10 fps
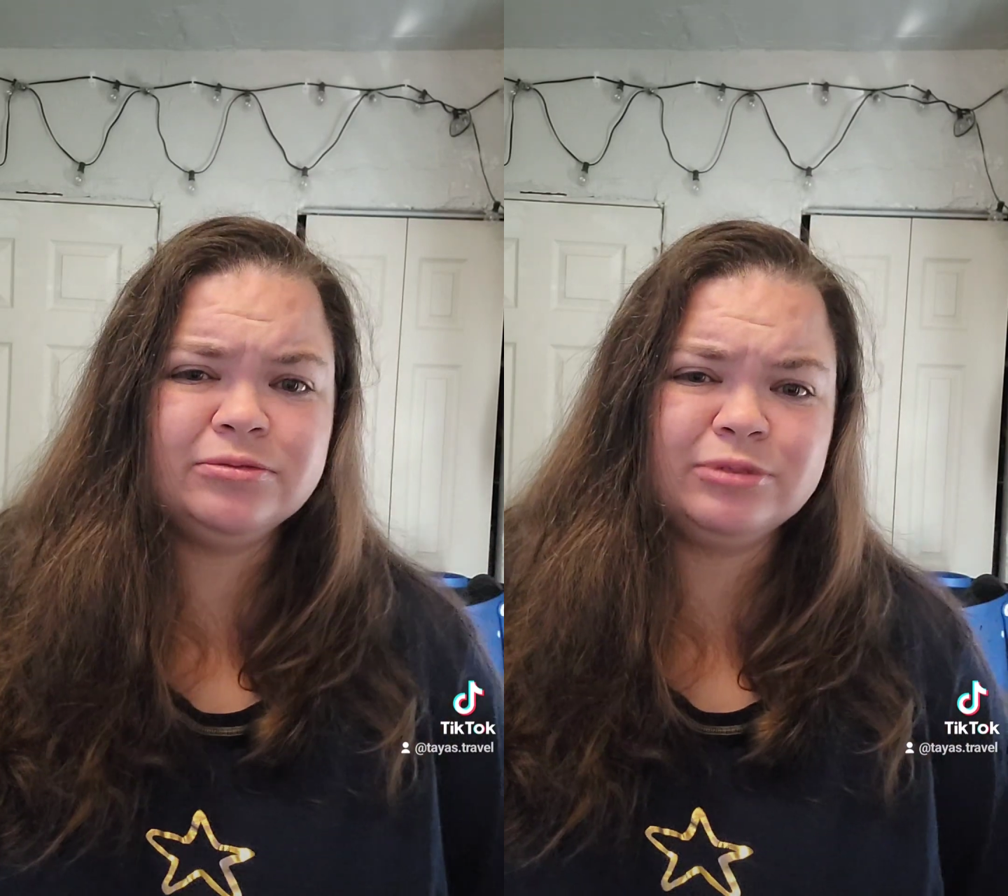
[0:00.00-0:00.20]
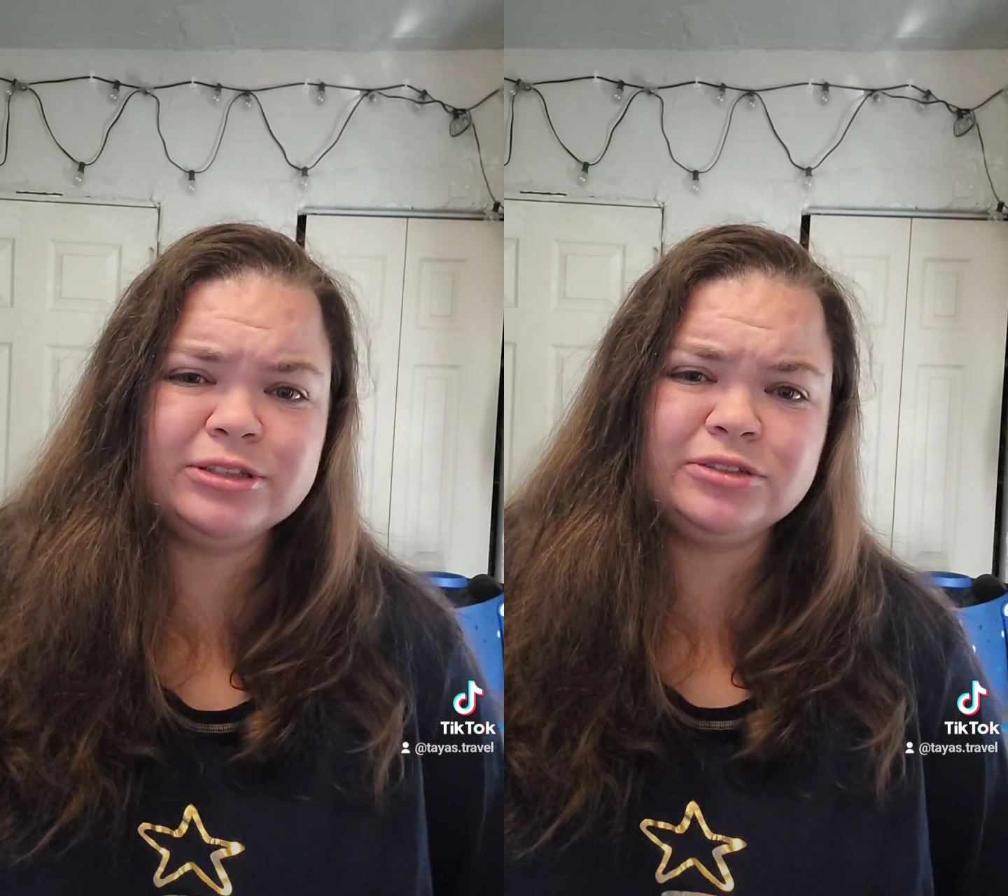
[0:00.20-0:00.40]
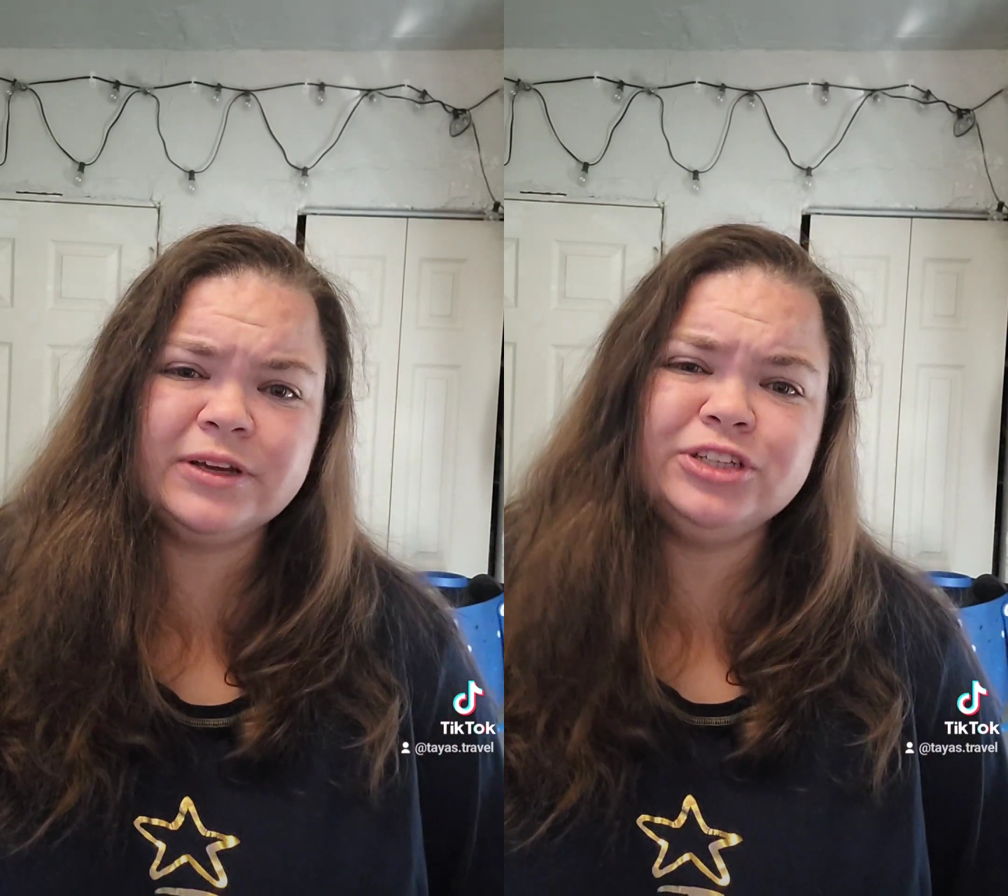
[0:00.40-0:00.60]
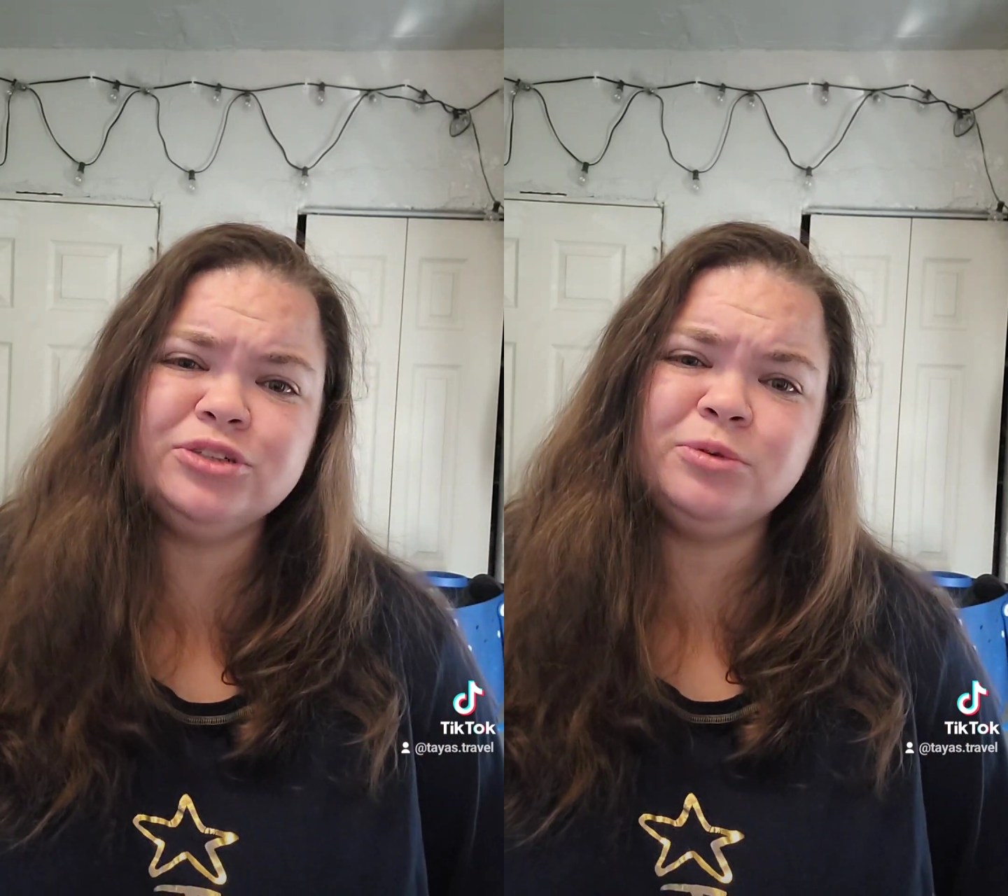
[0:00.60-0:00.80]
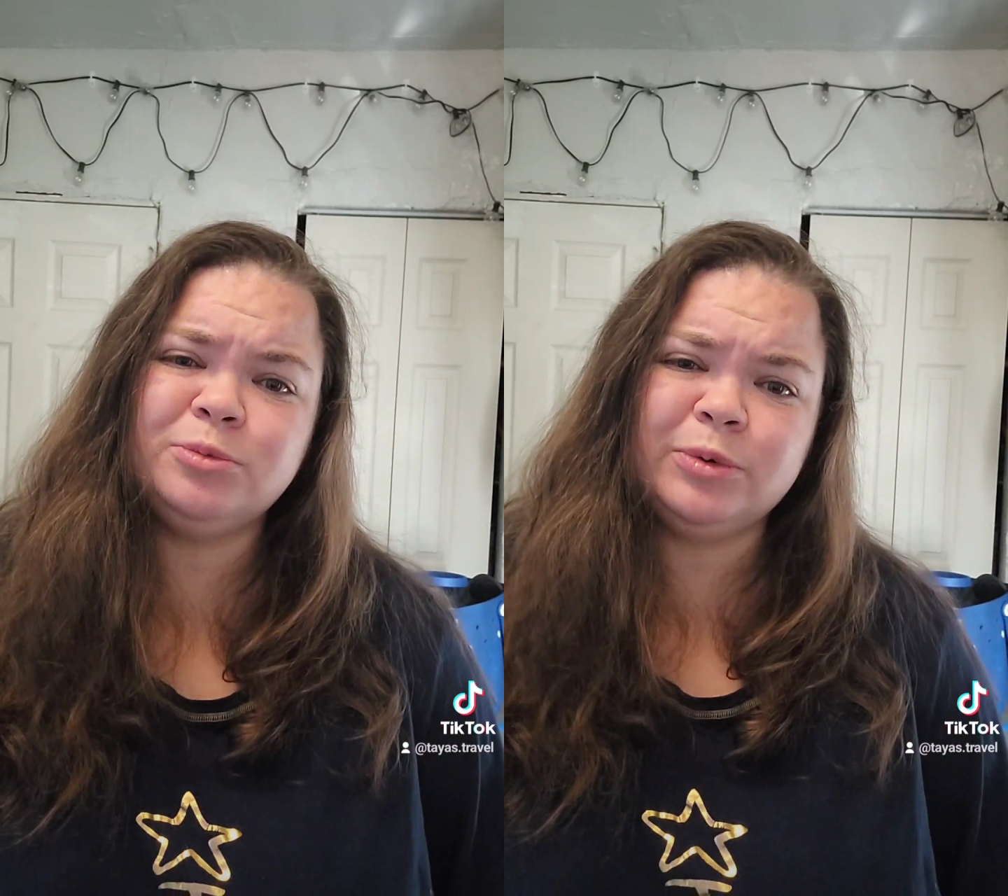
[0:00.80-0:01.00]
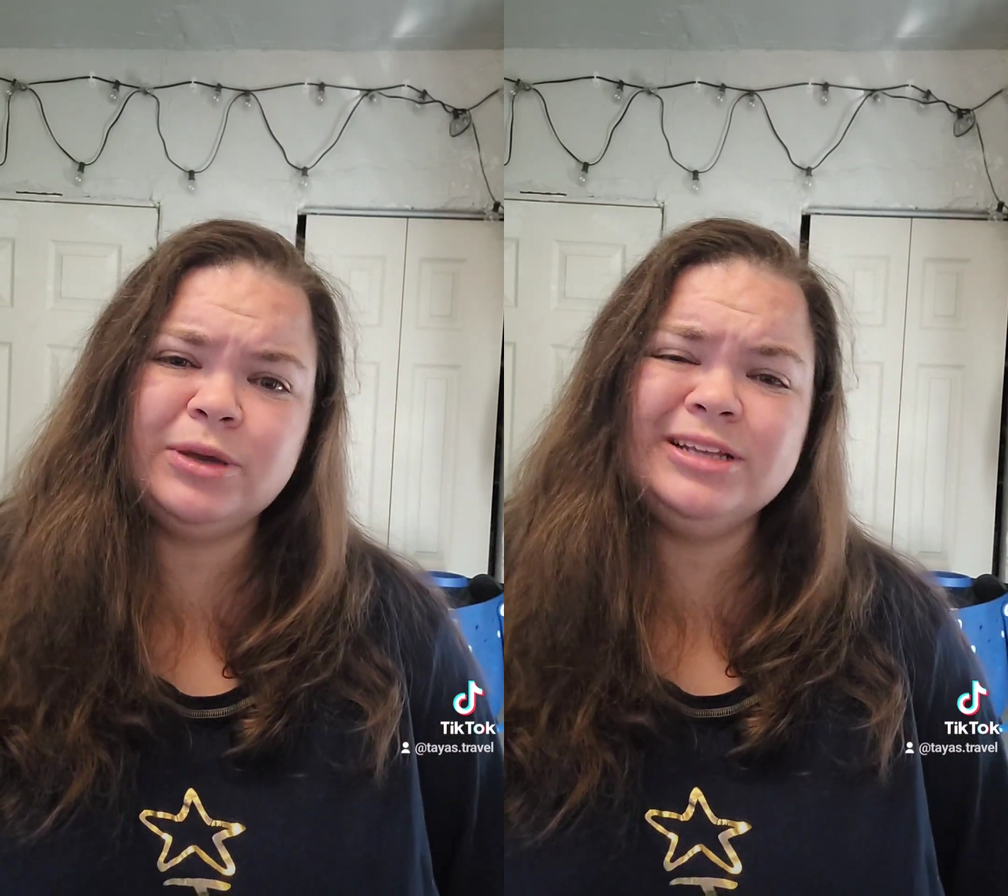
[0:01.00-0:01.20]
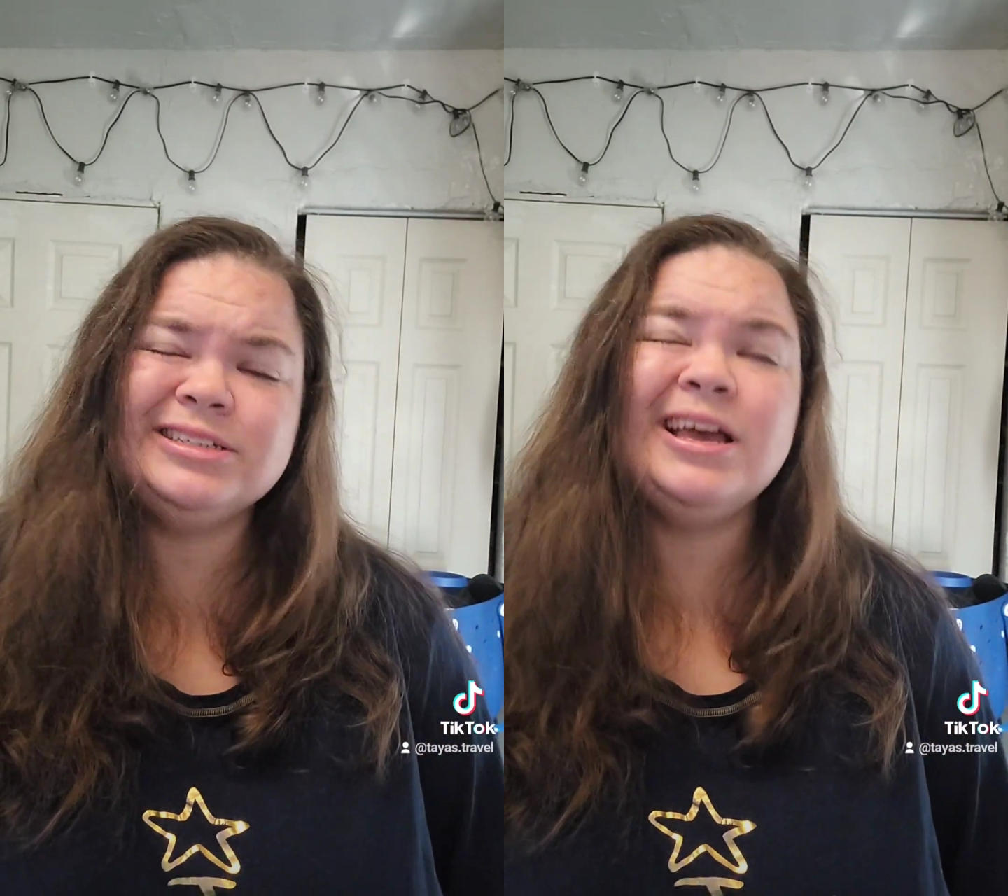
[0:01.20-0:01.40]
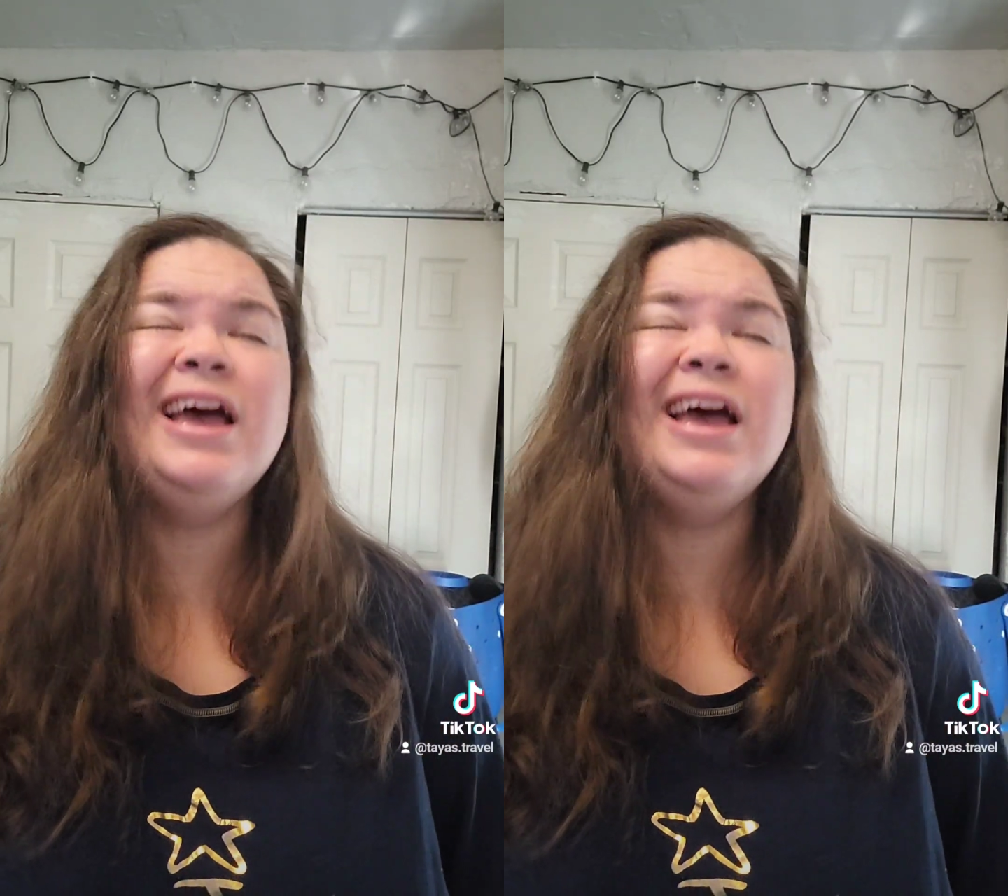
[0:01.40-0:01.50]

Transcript: reservation when we went,